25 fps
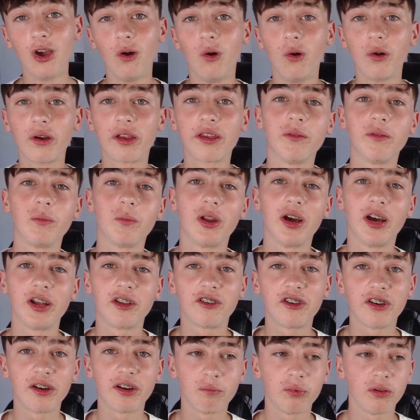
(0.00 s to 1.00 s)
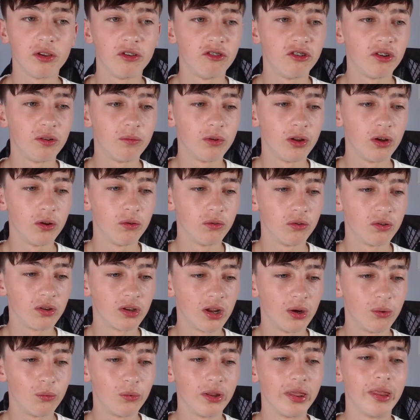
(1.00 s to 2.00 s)
or give him like a Championship loan
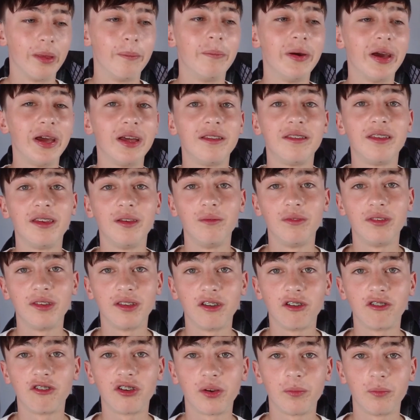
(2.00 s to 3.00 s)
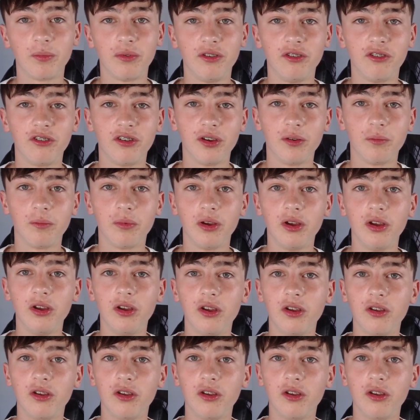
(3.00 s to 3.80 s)
to like one of the better teams in the Championship.